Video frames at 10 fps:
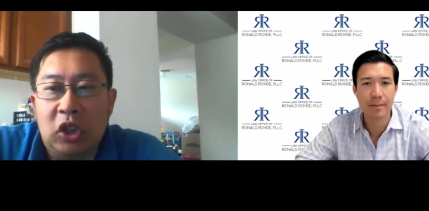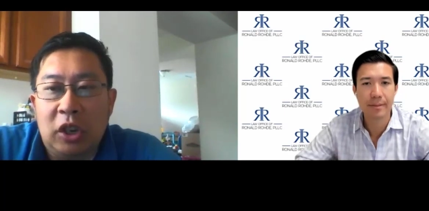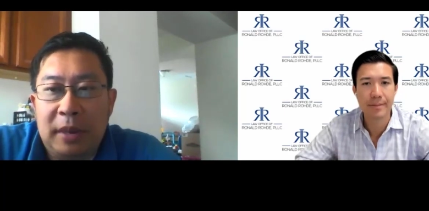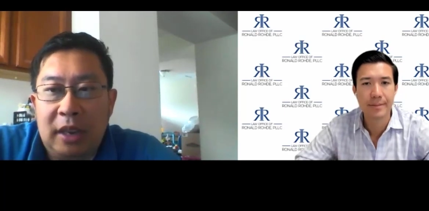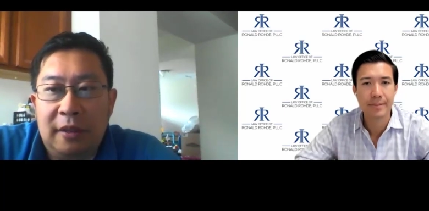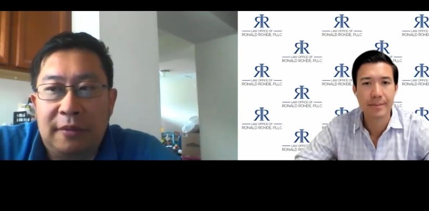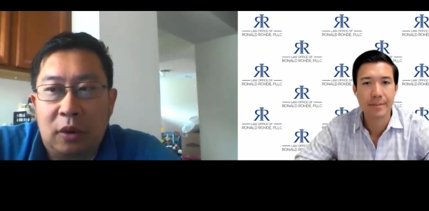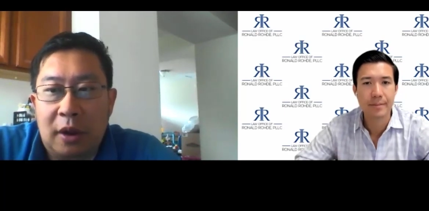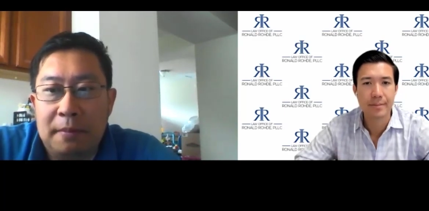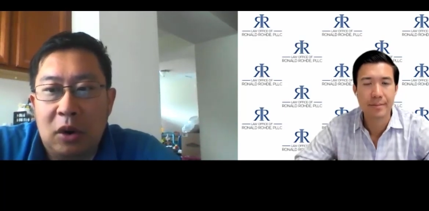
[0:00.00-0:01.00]
Speaker 1: GP
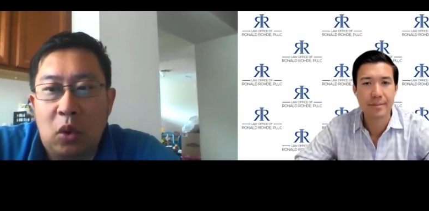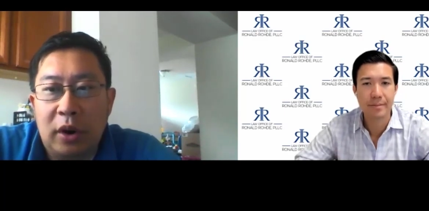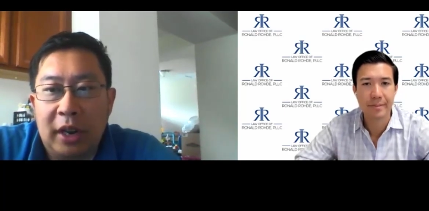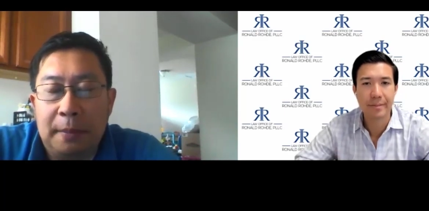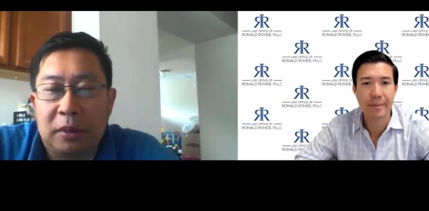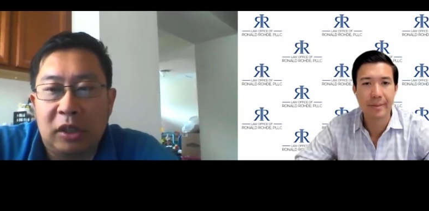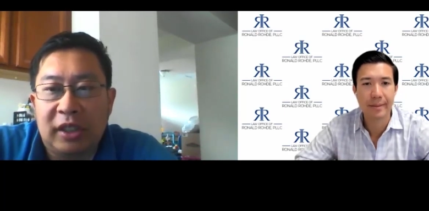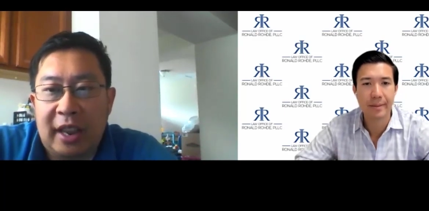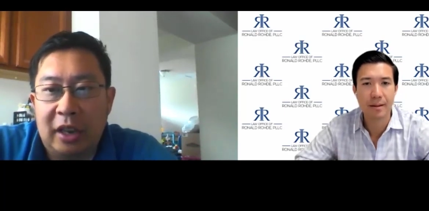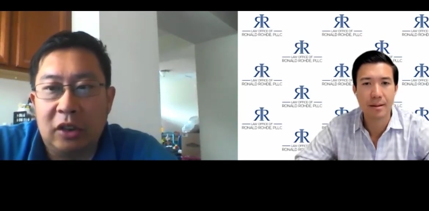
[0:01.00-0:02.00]
for a minority
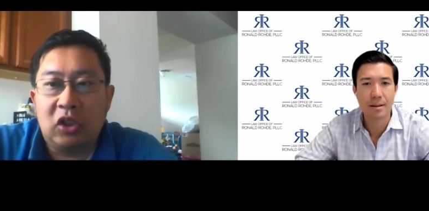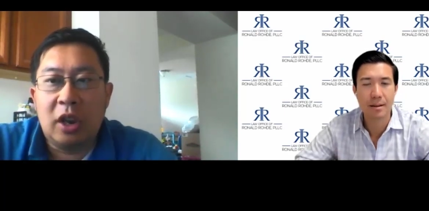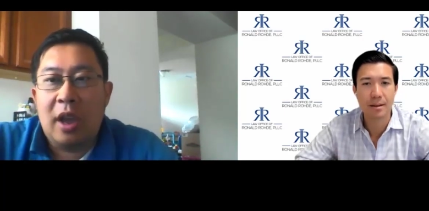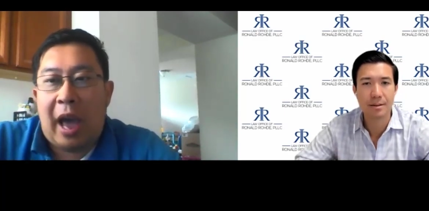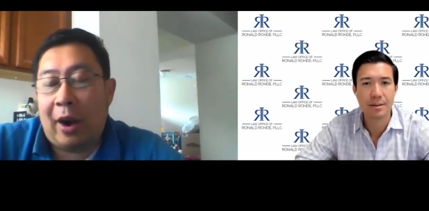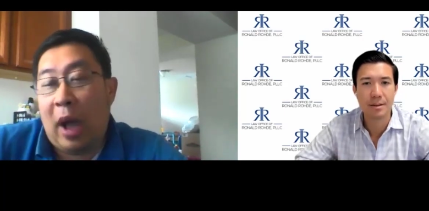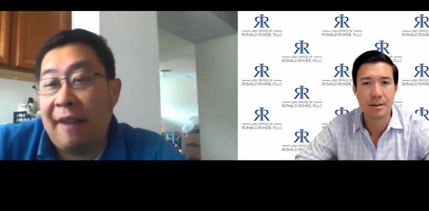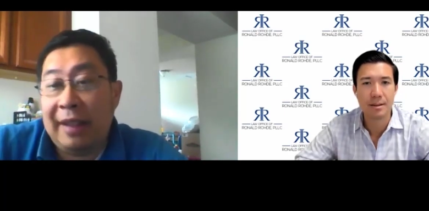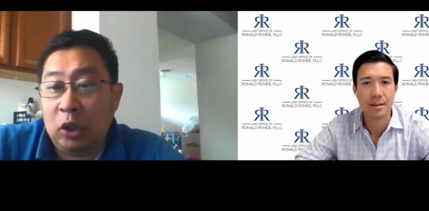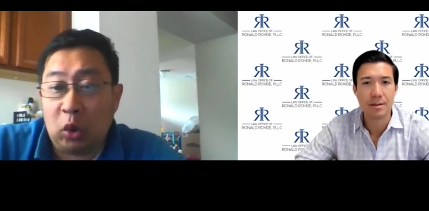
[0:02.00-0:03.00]
percentage. I
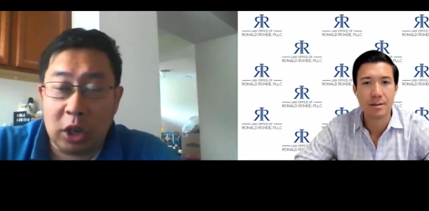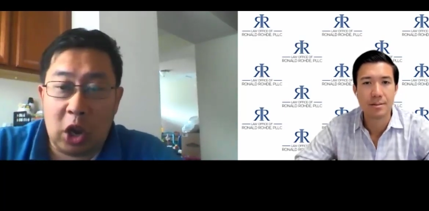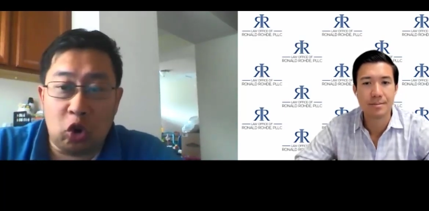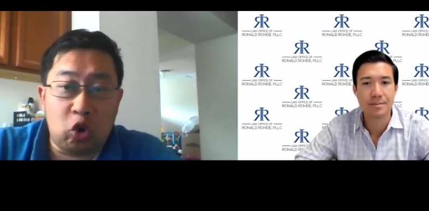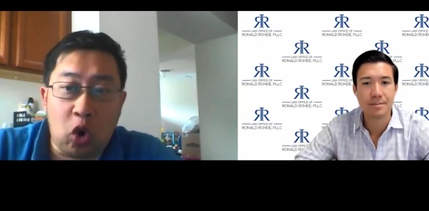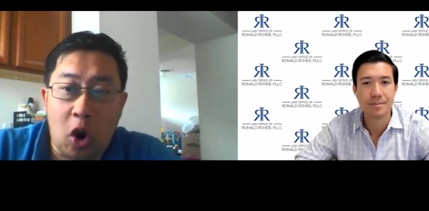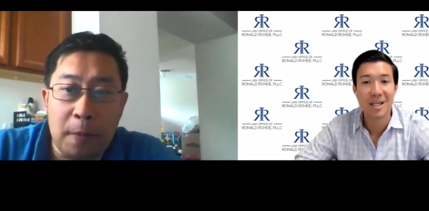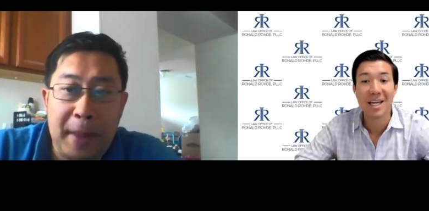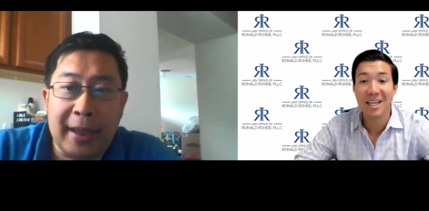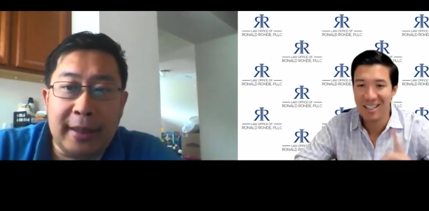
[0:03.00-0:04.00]
don't have any sort of
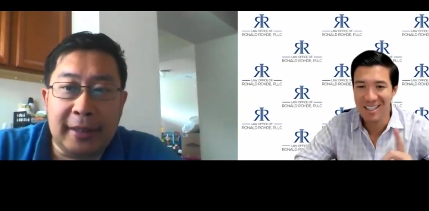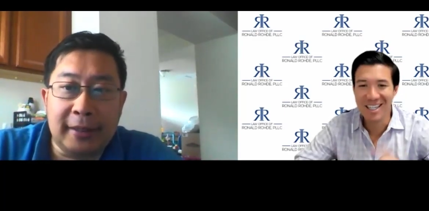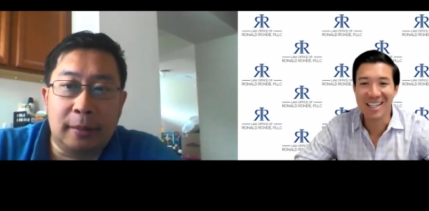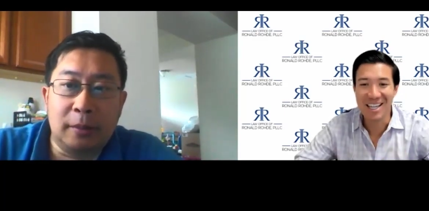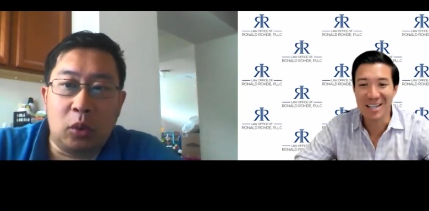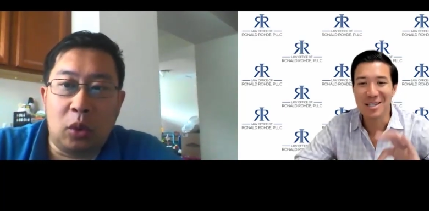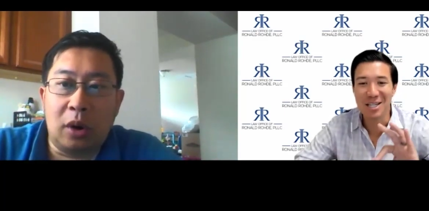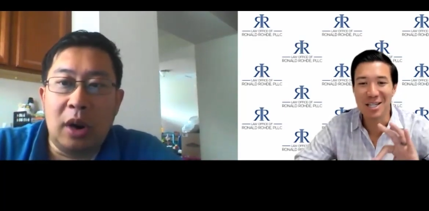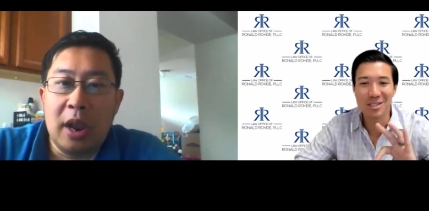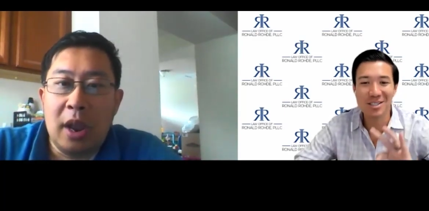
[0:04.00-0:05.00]
control mechanism. Yeah,
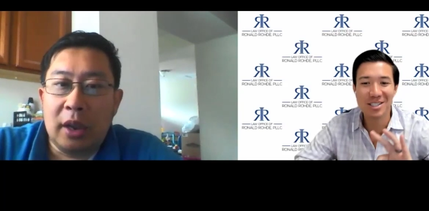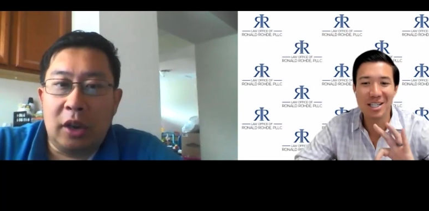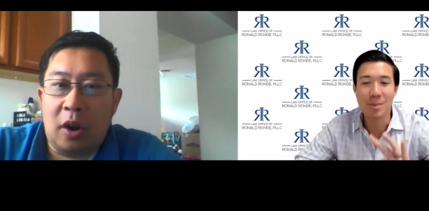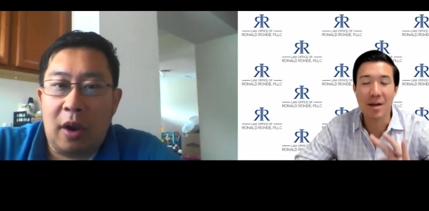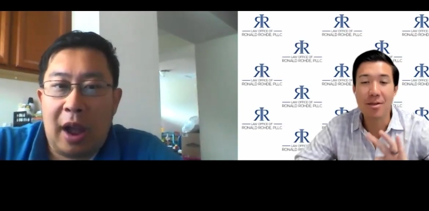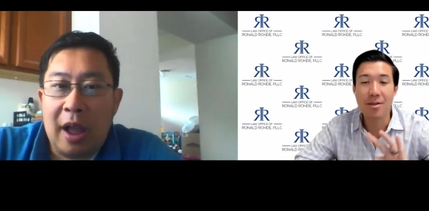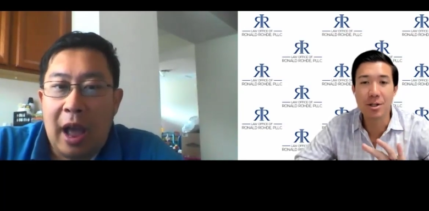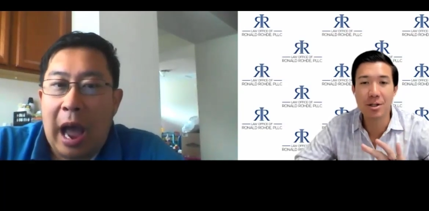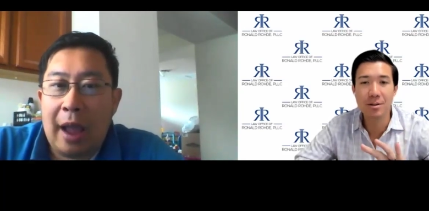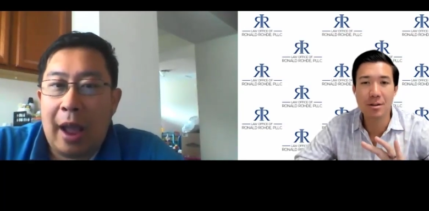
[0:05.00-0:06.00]
that, or, that's what I was gonna say. You know, my
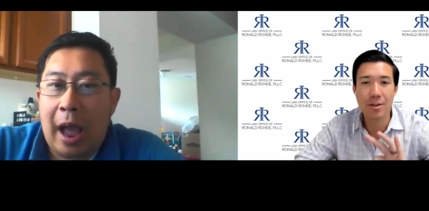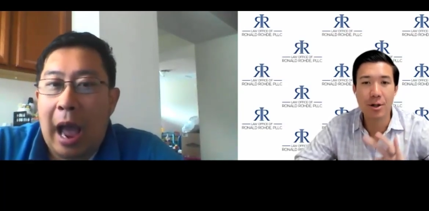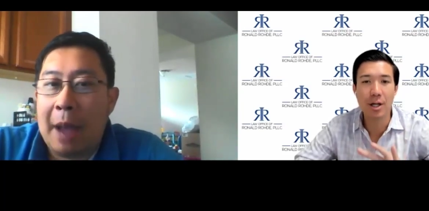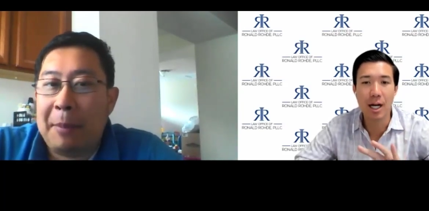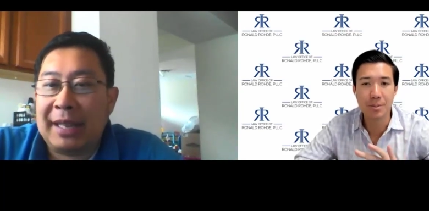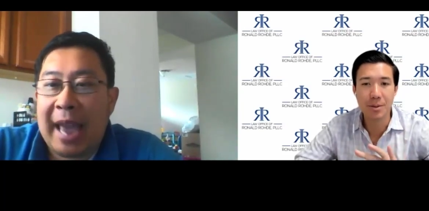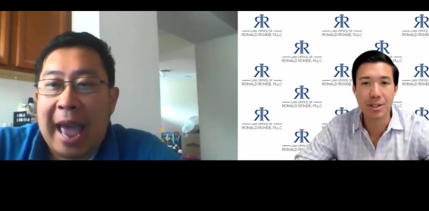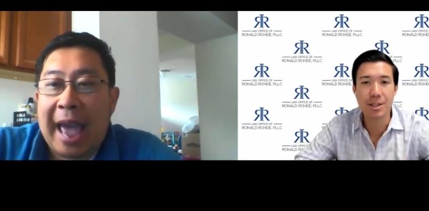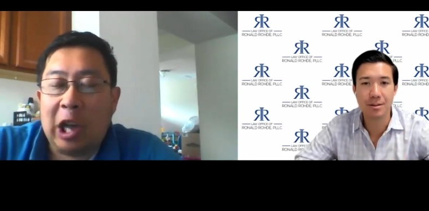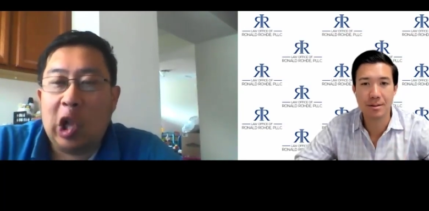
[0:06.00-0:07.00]
Speaker 2: third third I'm
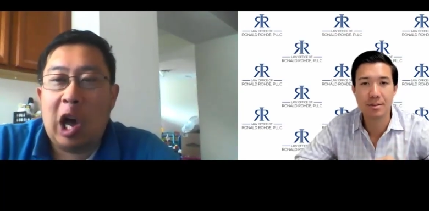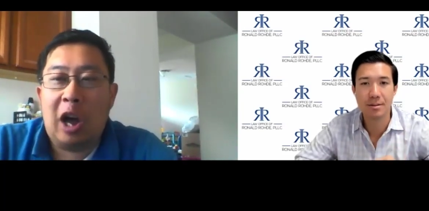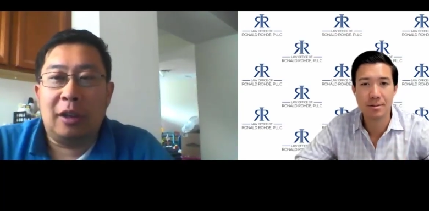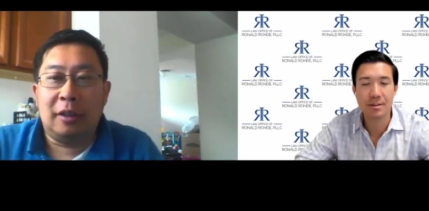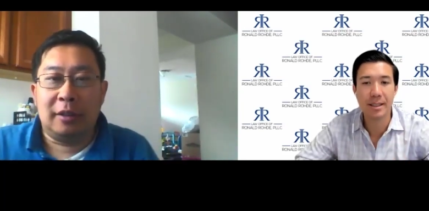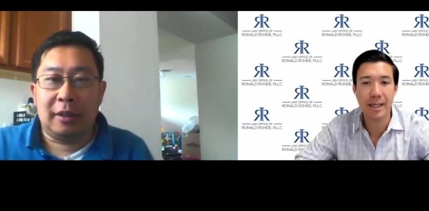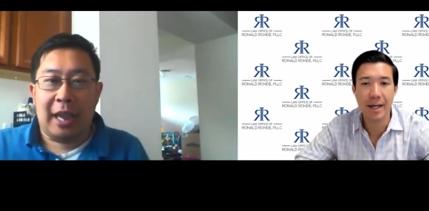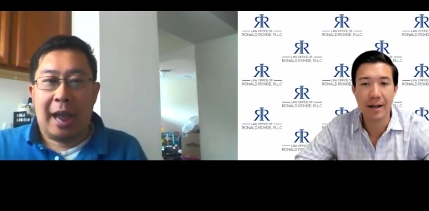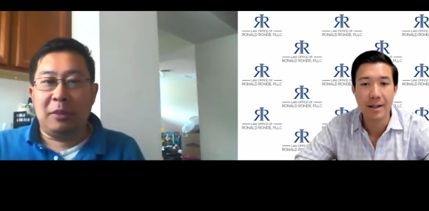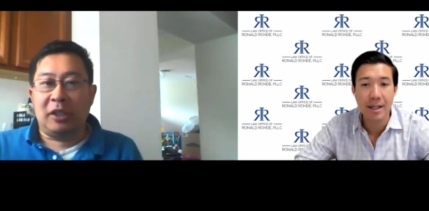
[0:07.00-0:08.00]
option.
Speaker 1: a tag along.
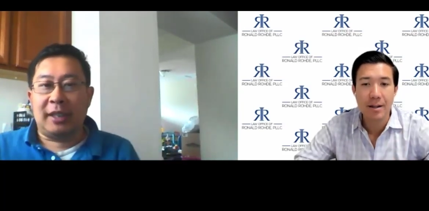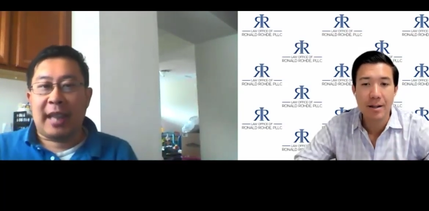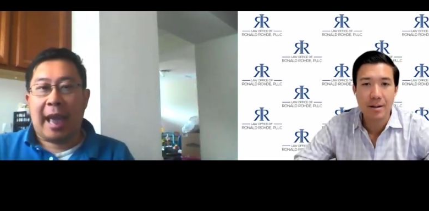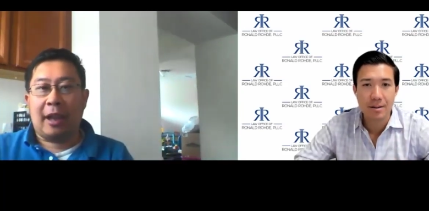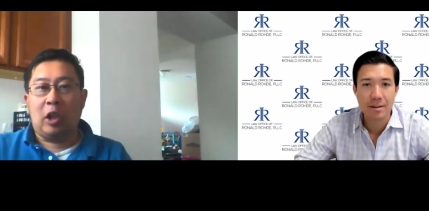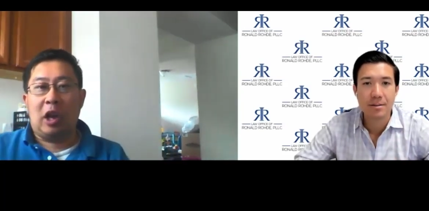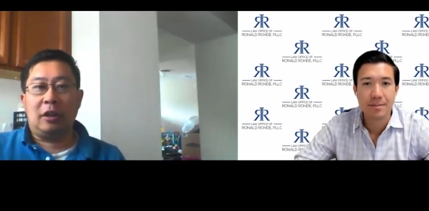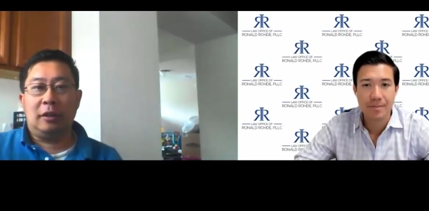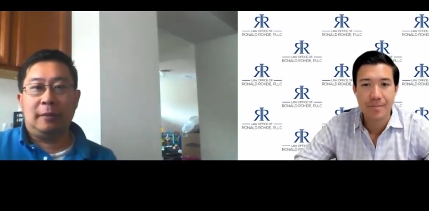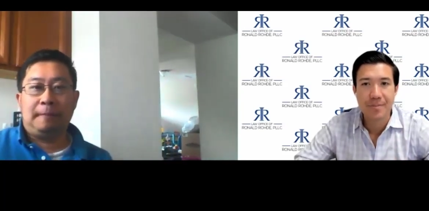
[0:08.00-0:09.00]
Yeah, I'm just a tag
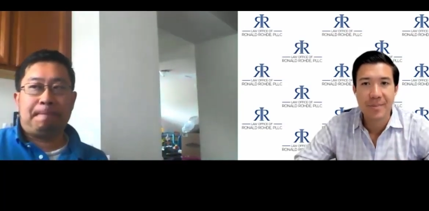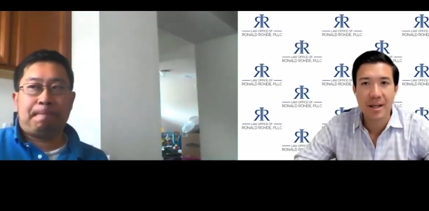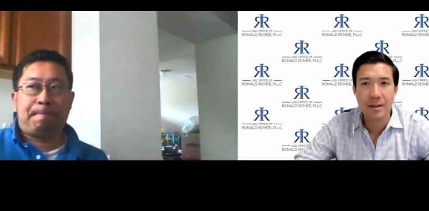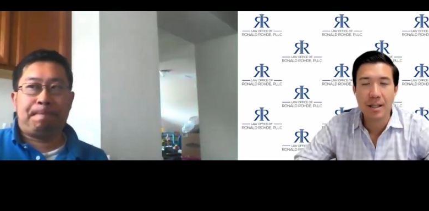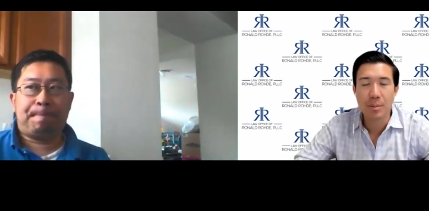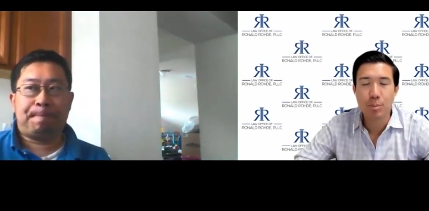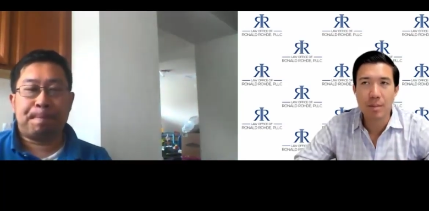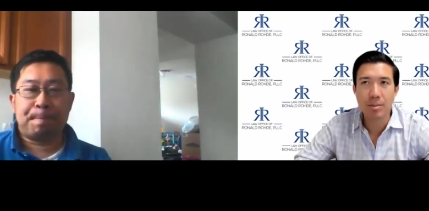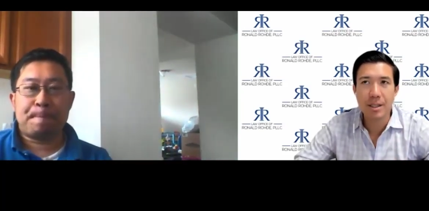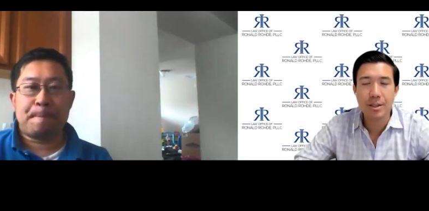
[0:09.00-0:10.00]
along.
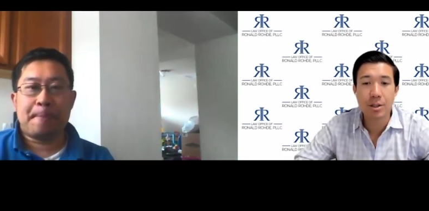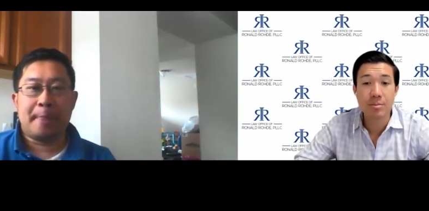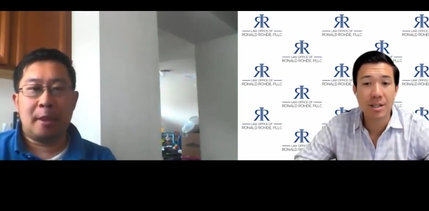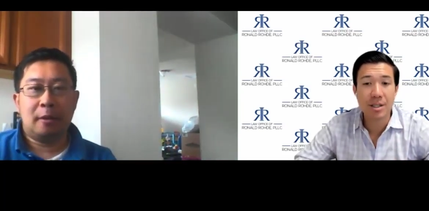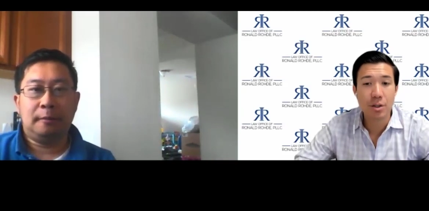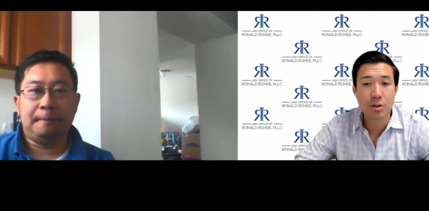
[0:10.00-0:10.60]
Speaker 2: Like probably in terms of